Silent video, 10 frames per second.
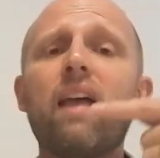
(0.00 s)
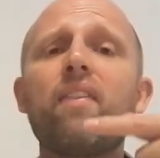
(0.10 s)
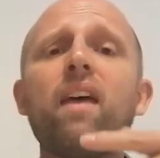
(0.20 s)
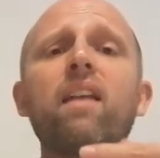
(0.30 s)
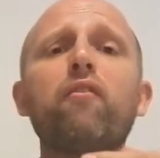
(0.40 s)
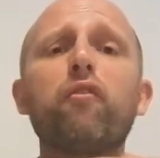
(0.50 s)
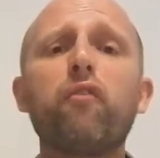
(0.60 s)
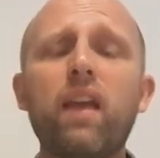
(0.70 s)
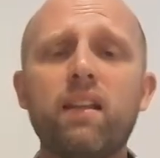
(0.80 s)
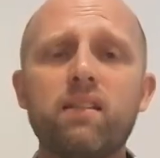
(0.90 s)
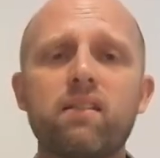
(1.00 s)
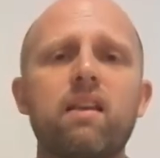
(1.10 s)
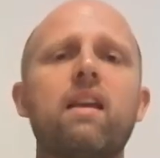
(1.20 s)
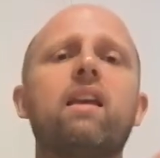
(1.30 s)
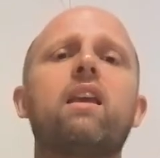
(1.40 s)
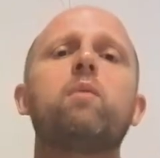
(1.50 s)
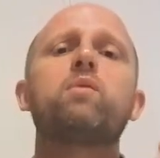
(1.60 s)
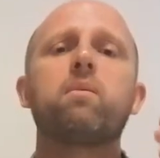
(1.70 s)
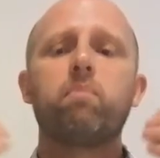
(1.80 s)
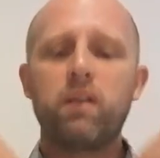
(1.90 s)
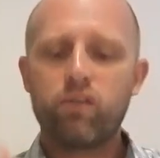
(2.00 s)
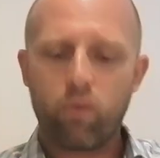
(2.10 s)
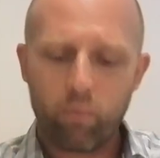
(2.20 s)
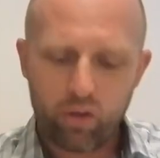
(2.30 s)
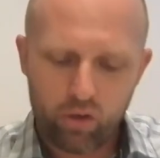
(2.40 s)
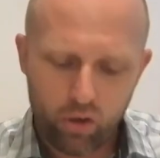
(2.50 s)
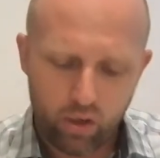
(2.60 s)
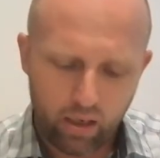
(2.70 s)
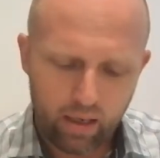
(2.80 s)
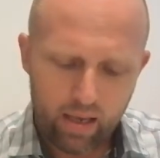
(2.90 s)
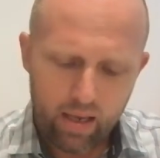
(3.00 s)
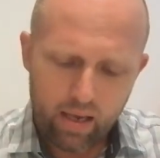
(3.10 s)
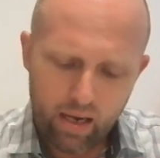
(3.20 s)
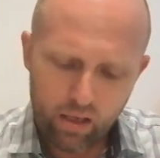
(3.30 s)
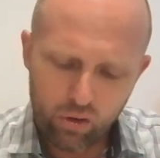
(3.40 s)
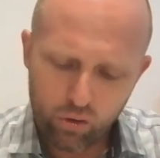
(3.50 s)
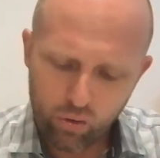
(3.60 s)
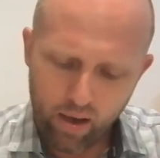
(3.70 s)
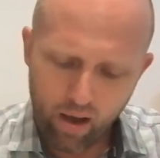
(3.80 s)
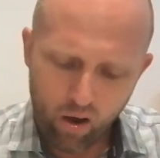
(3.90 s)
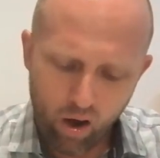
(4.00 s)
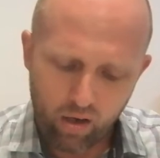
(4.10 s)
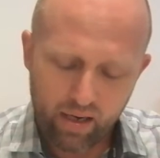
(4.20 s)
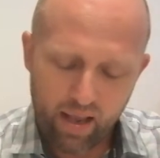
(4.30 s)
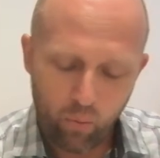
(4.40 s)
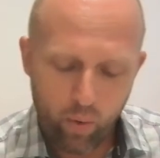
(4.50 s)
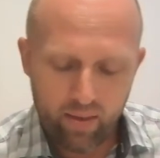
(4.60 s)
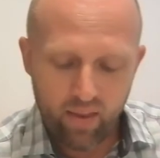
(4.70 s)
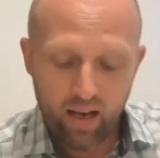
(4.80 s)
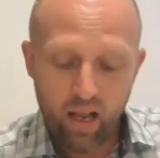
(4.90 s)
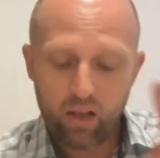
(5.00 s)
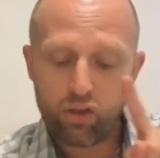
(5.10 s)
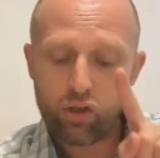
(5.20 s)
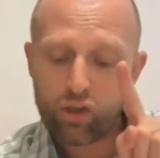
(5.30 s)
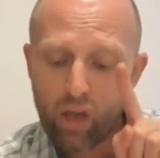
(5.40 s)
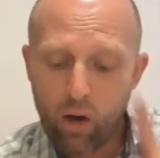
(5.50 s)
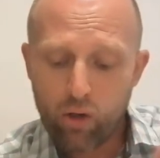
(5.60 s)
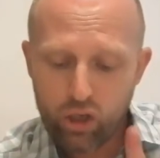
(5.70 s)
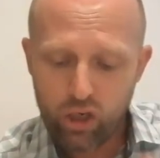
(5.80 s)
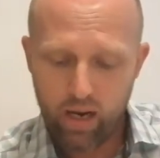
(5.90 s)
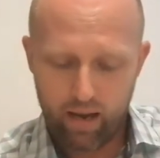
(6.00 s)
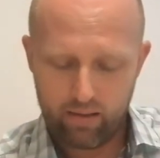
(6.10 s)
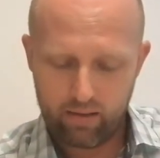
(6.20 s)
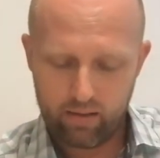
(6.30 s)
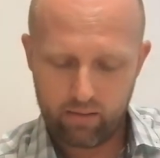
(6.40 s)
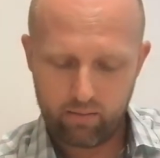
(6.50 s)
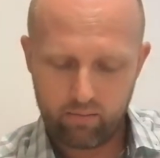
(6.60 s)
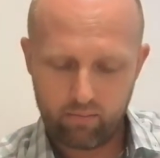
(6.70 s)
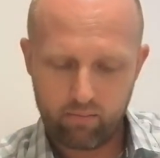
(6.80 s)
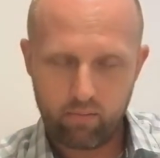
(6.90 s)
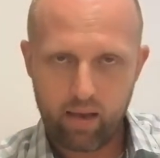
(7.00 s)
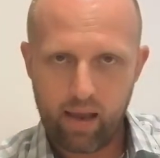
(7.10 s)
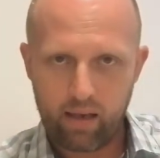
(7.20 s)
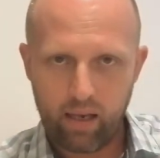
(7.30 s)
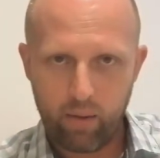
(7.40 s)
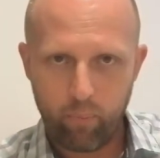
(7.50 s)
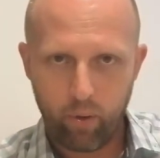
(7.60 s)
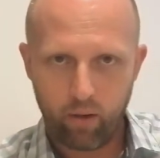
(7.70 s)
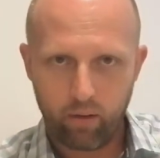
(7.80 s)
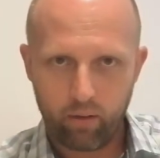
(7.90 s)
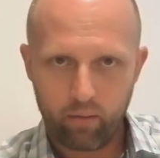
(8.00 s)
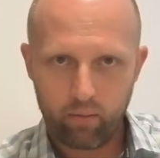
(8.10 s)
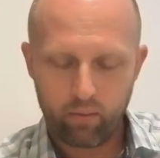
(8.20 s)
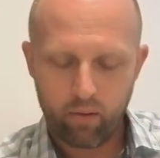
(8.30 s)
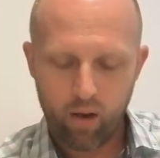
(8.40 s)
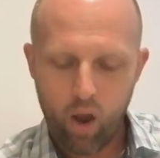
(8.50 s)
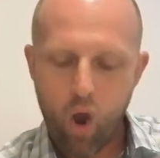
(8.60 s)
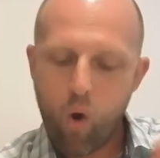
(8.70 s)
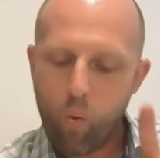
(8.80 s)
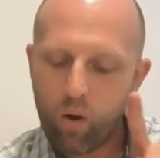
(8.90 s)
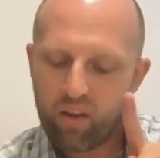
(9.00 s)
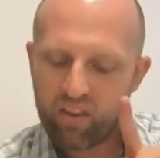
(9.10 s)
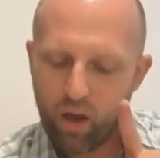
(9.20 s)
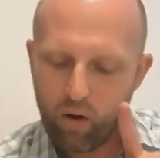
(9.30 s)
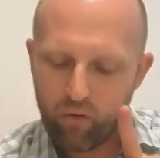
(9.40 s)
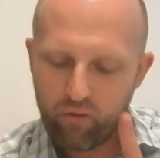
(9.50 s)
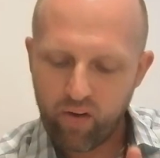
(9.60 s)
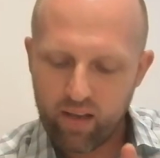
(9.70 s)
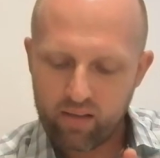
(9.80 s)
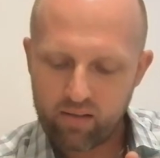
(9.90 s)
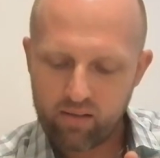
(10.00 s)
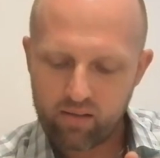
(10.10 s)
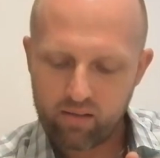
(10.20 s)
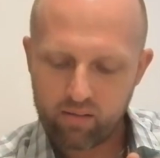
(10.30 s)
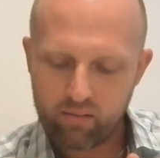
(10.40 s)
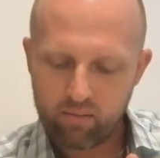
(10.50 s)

And that fence keeps the peace from returning into our heart. And we then associate at Hebron with offense,